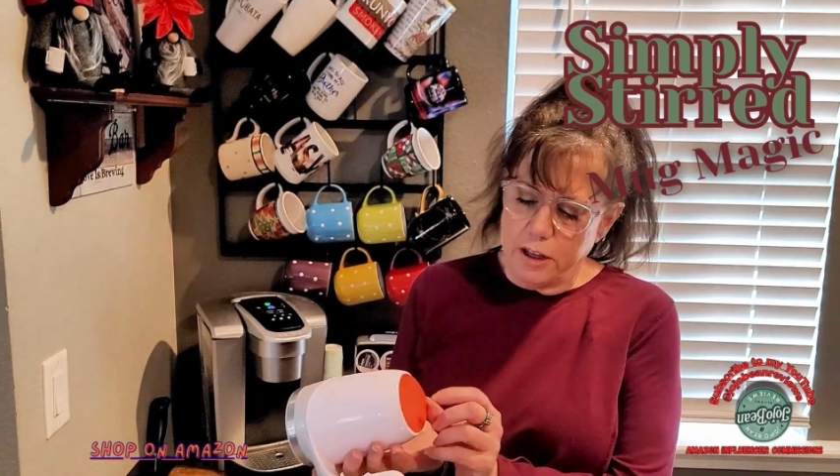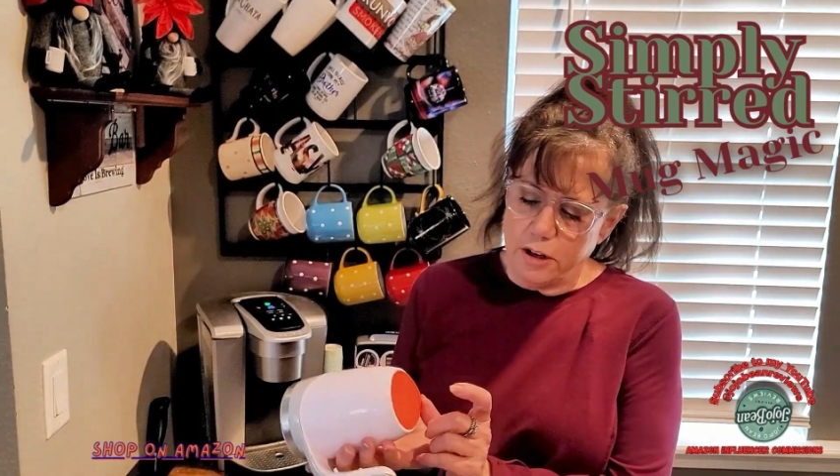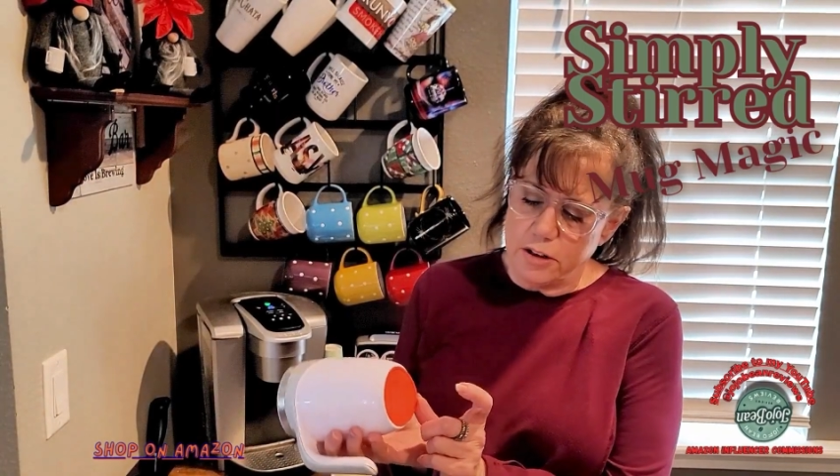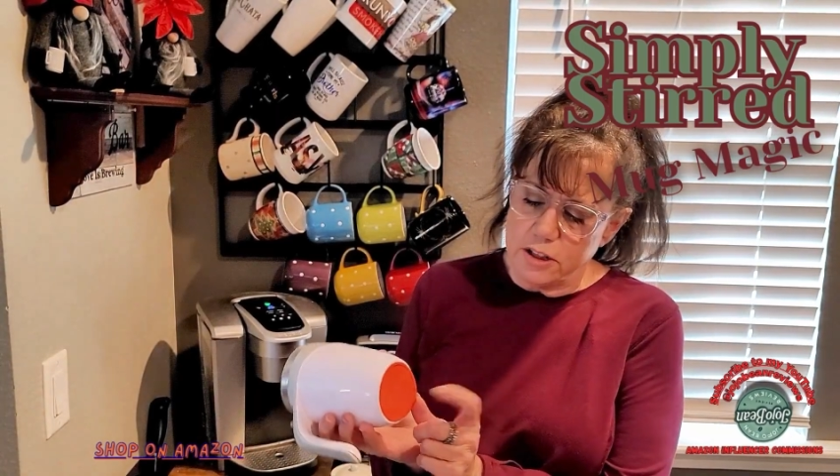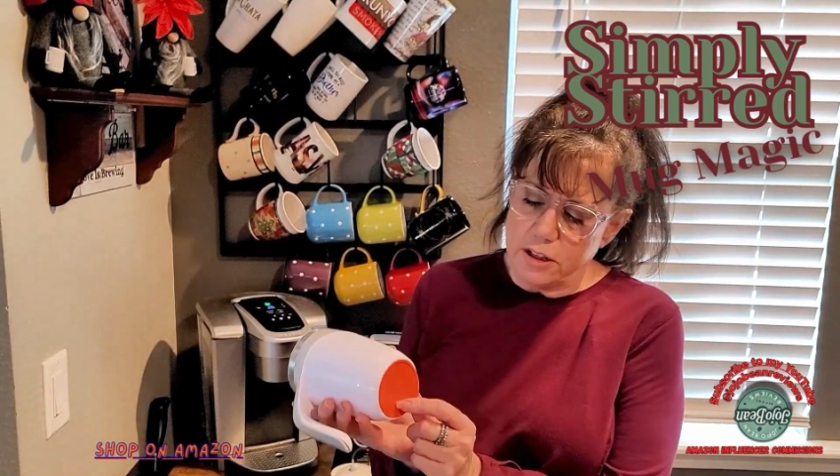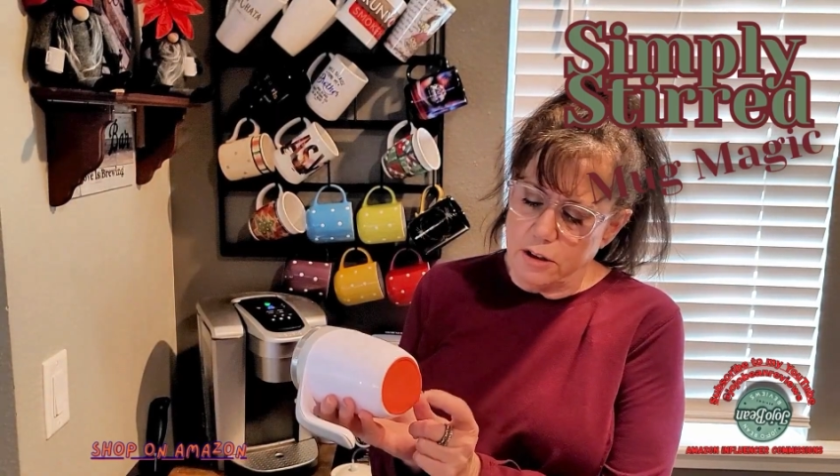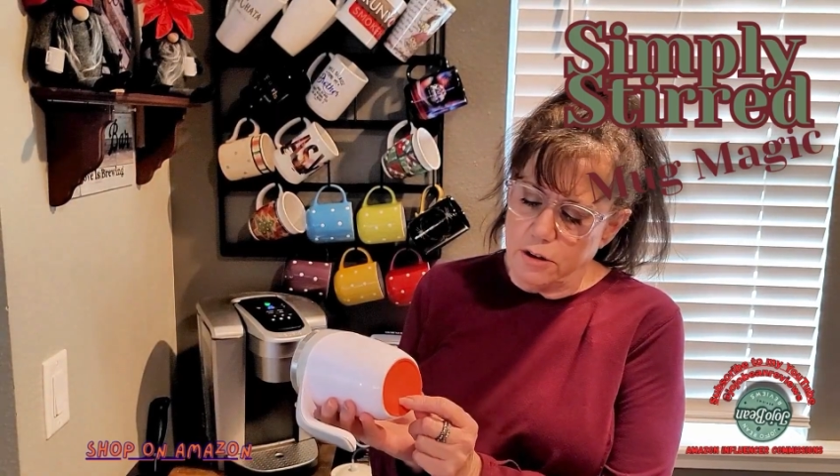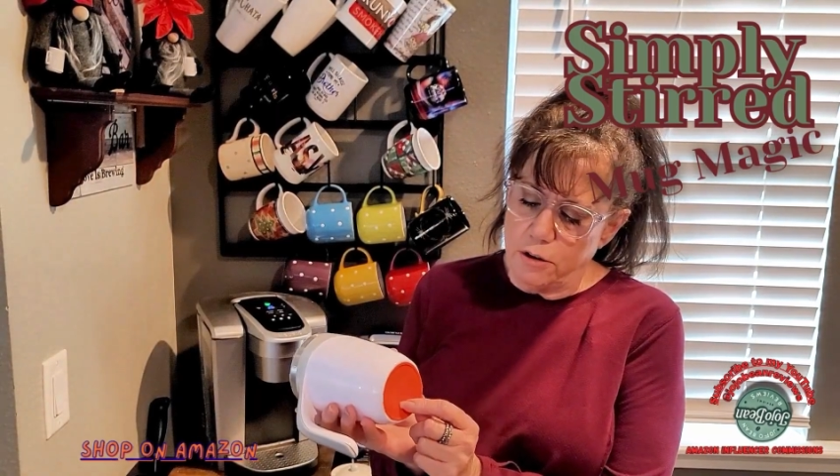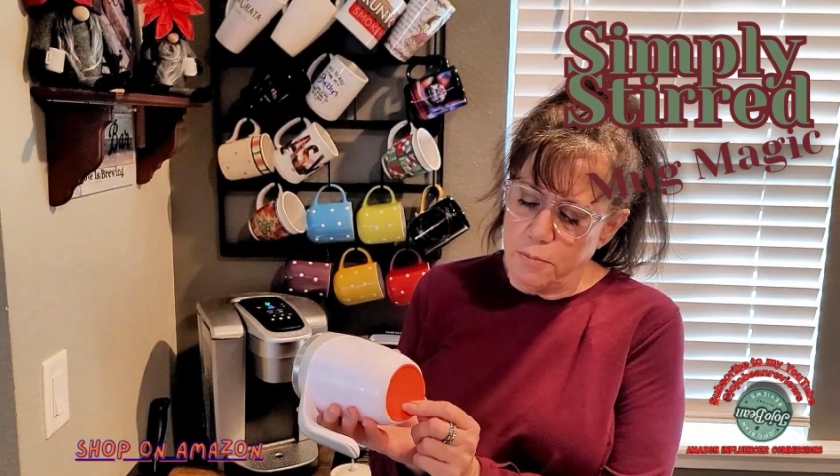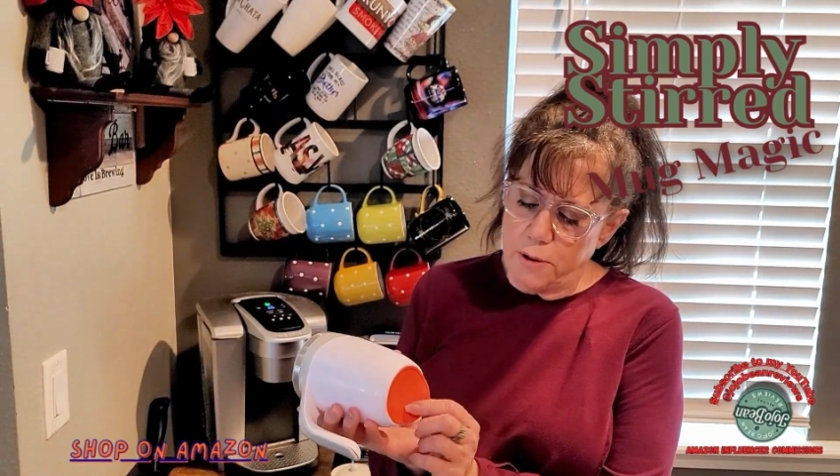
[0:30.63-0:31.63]
There's a
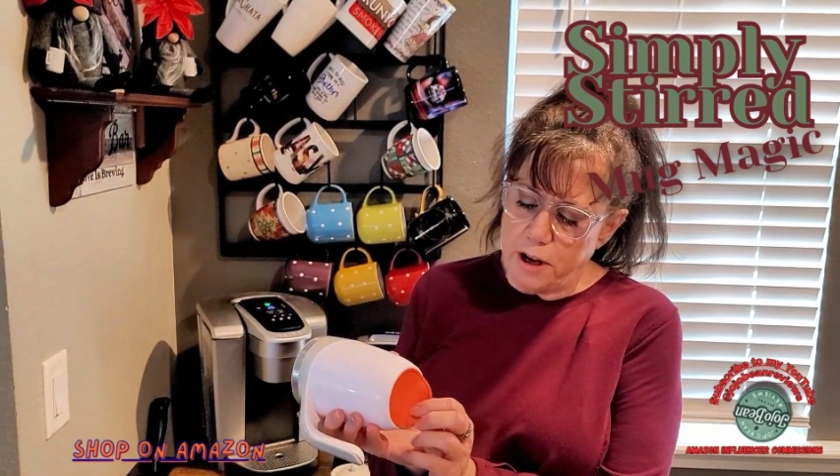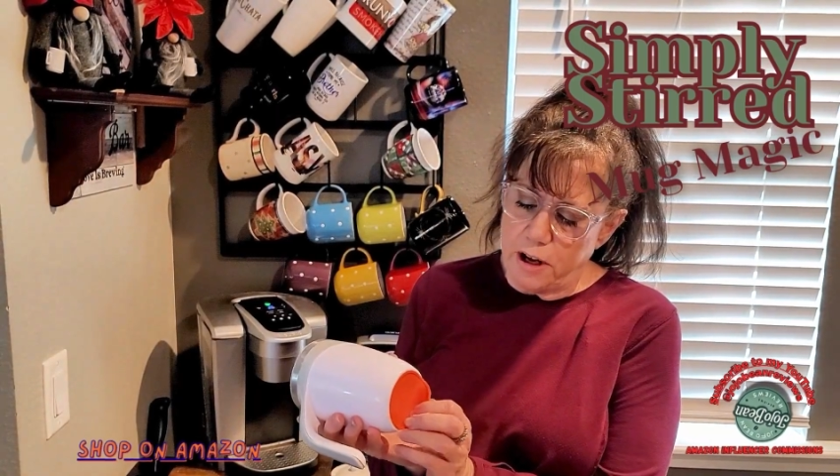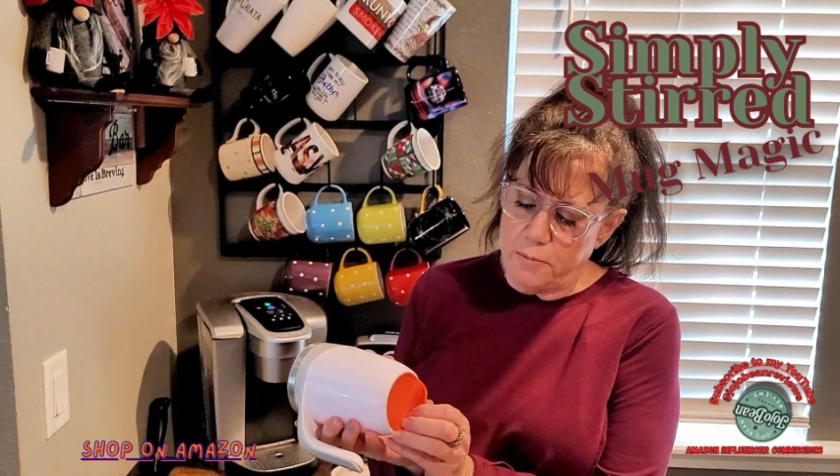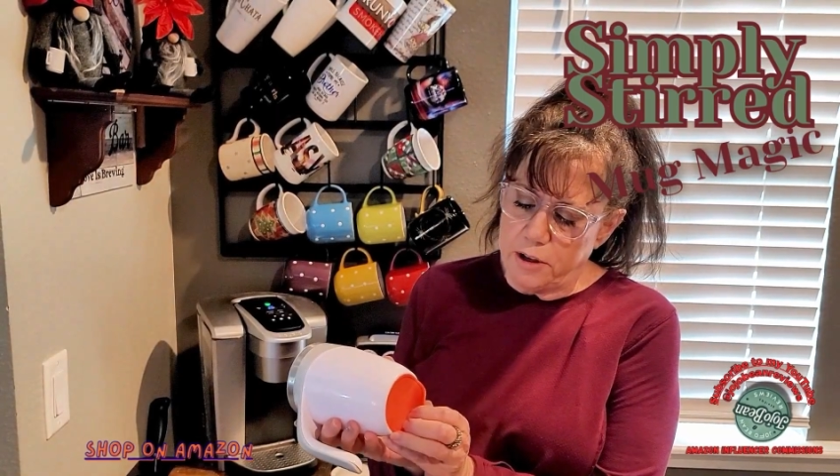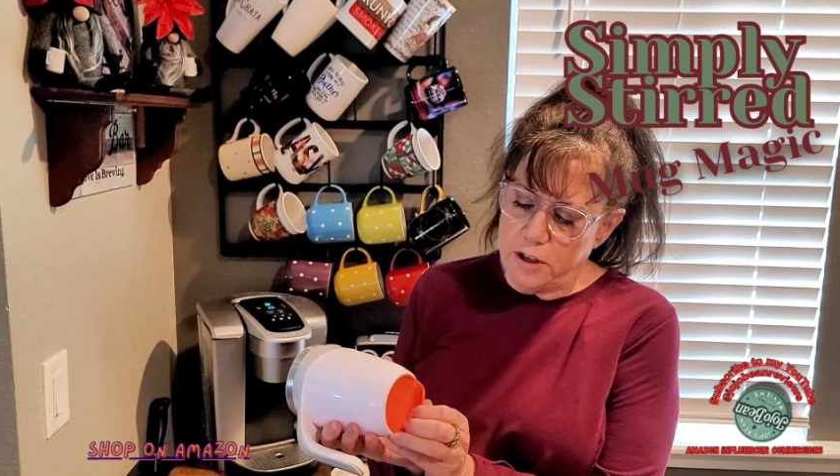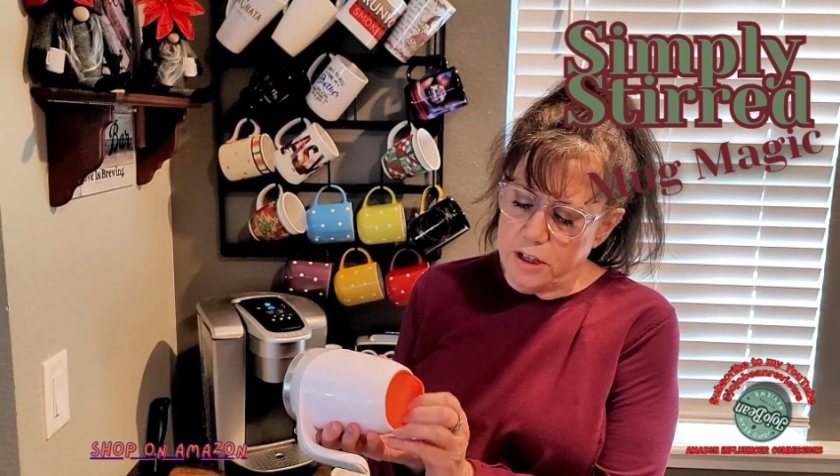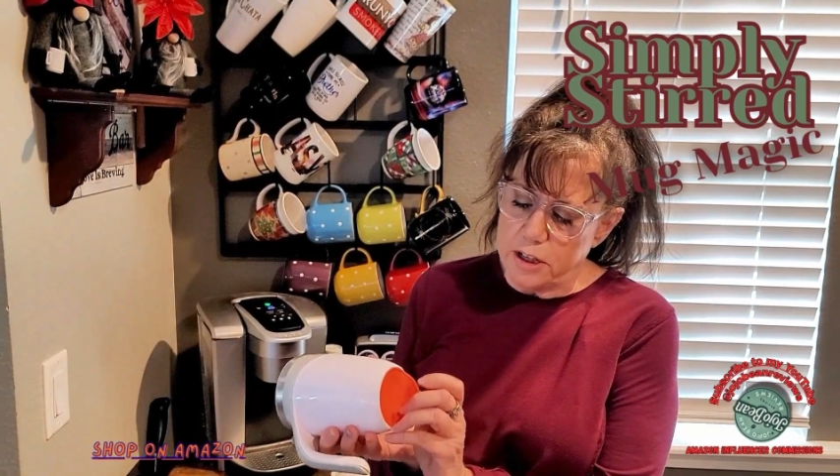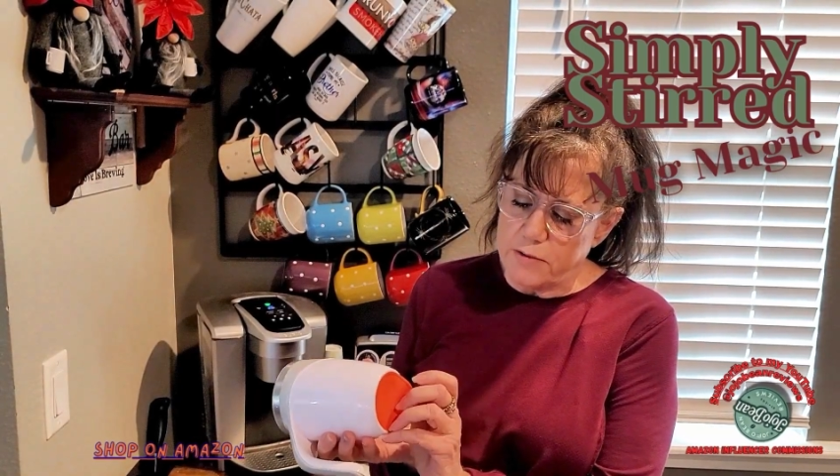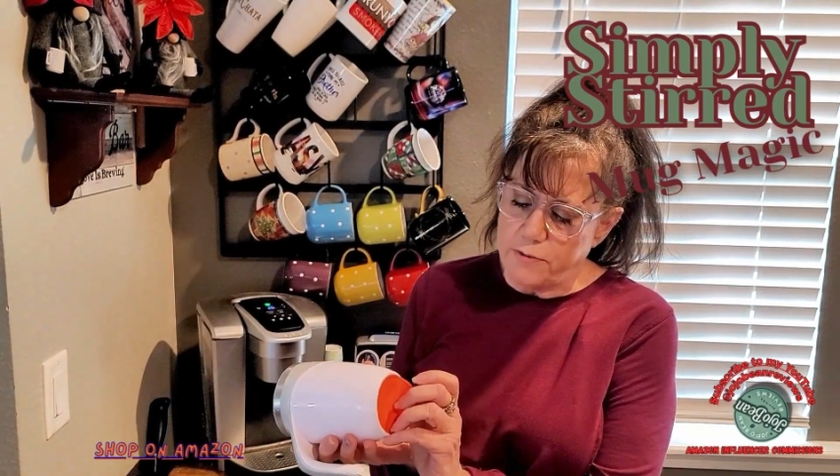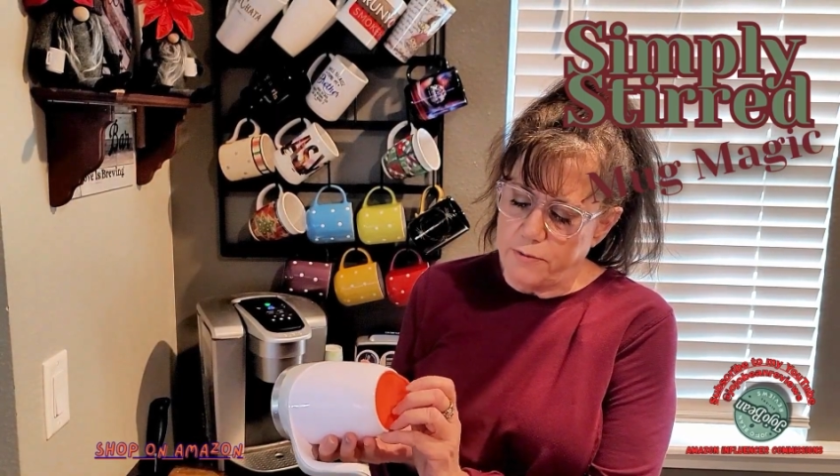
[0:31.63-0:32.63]
silicone bottom. You just